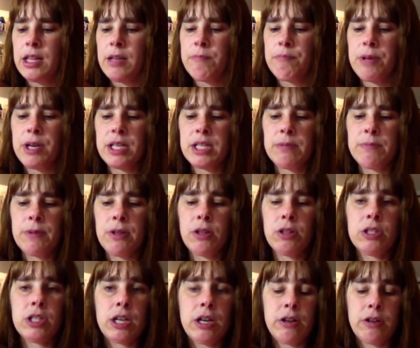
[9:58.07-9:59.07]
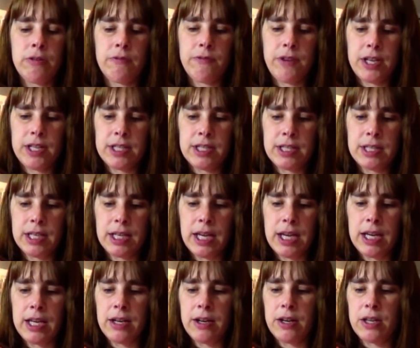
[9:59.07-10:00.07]
and the best military
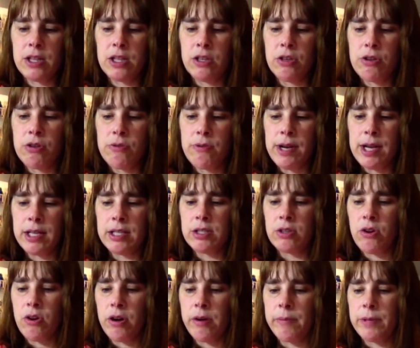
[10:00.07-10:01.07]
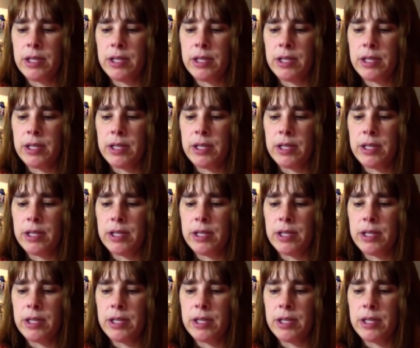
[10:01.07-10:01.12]
investigator in the U.S.